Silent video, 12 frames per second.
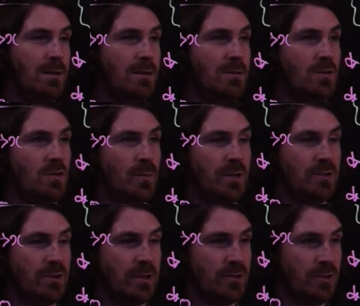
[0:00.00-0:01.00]
So don't be a
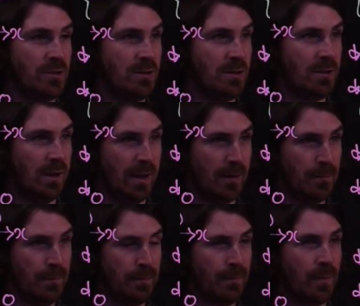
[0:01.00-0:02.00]
stranger, and
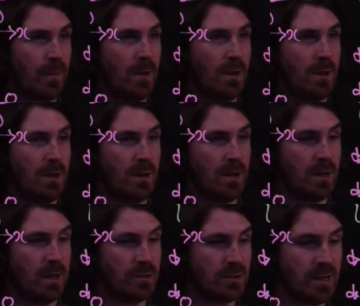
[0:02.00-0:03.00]

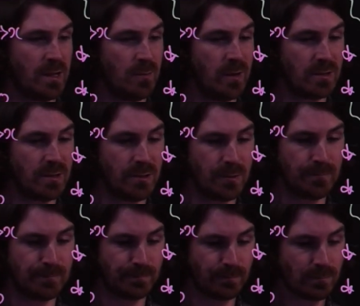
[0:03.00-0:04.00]
just send a message.
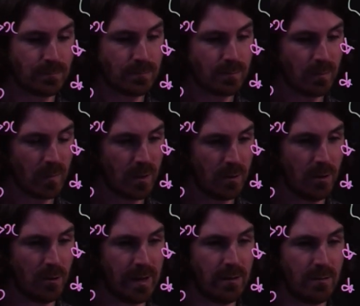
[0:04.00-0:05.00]
All
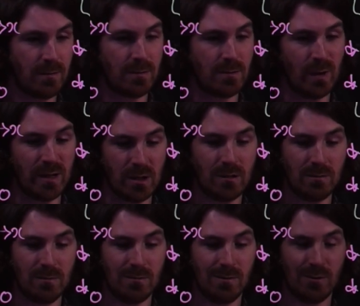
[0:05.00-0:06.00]
right, so well done
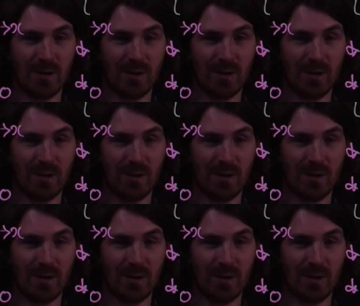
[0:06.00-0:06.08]
on